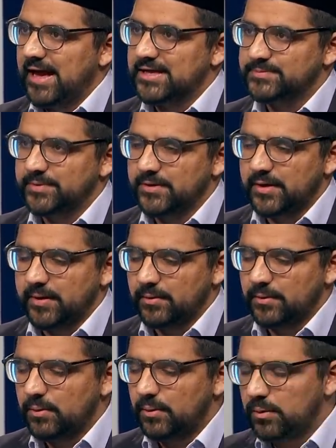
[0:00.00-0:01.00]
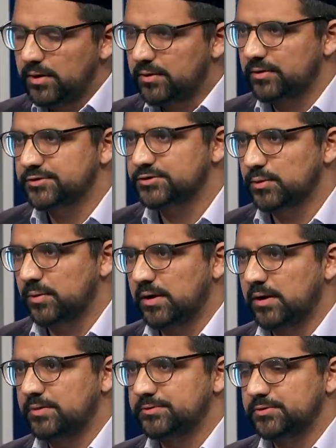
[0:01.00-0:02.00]
has been going all across the
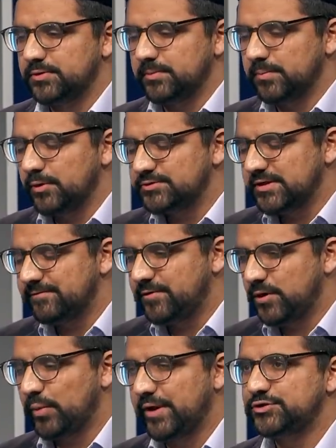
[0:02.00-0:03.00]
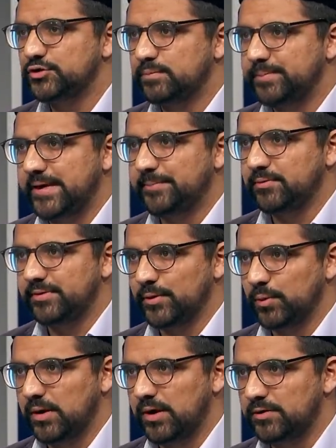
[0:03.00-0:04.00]
world to the most influential people in
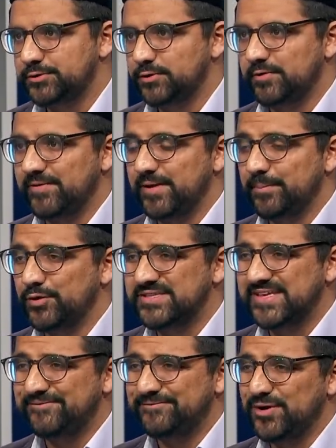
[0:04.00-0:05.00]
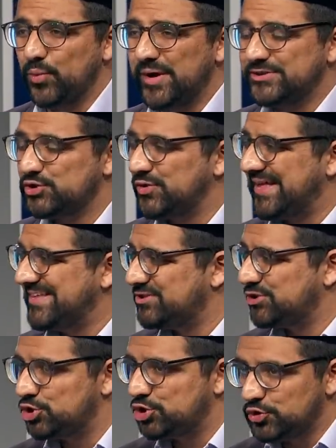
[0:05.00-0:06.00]
the world, to the most influential
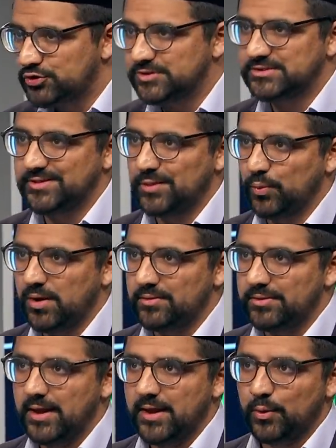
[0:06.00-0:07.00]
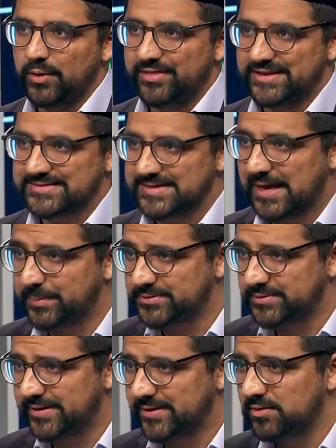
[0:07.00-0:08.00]
institutions in the world, whether that's
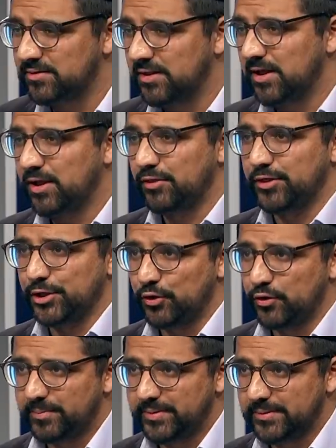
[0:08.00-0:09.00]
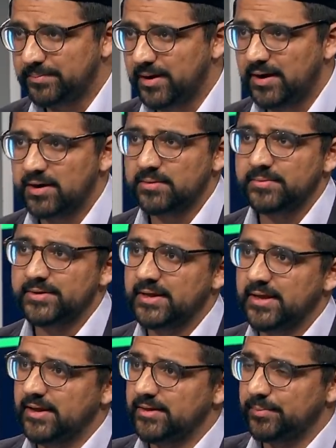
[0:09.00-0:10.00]
Capitol Hill, the European
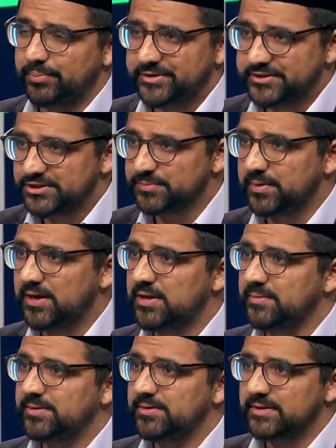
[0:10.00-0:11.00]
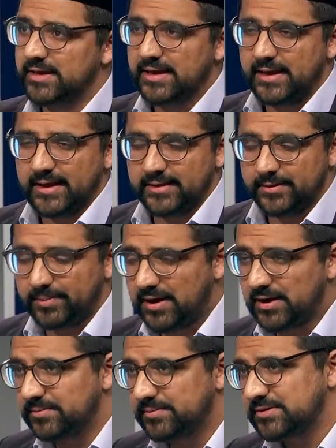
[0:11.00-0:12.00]
Parliament, the British Parliament, uh, the
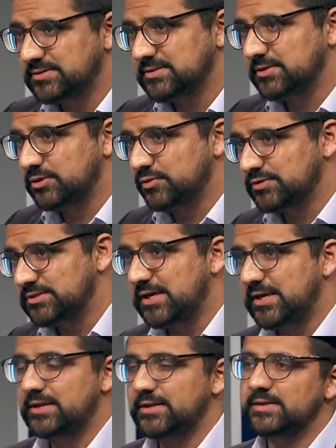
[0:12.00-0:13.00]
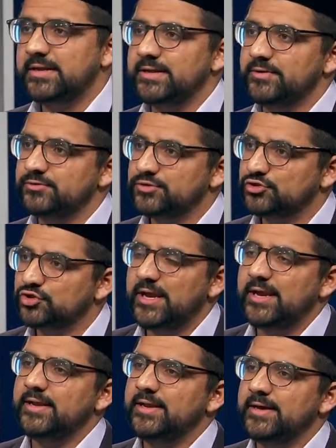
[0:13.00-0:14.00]
parliaments in New Zealand and in
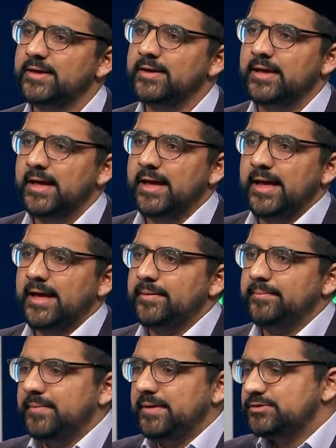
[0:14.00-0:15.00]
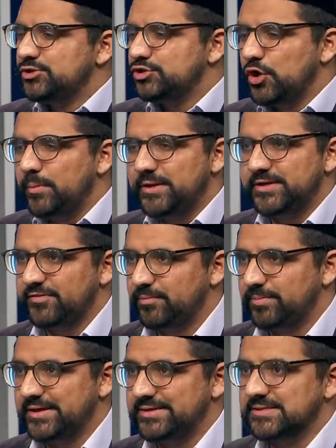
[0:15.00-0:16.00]
Australia, um, so many
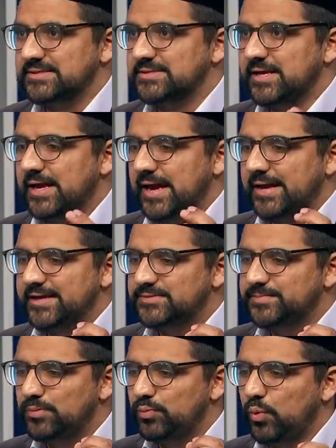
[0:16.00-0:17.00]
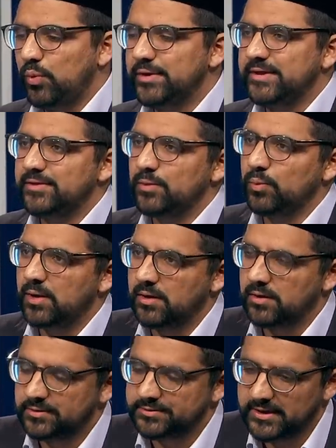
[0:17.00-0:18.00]
different places. And he's been warning the
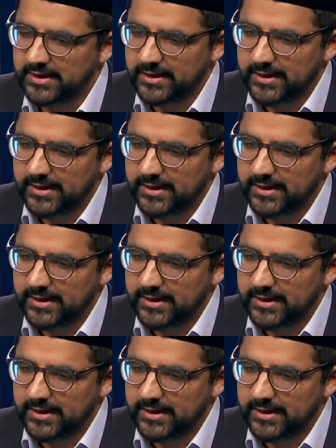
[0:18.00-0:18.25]
world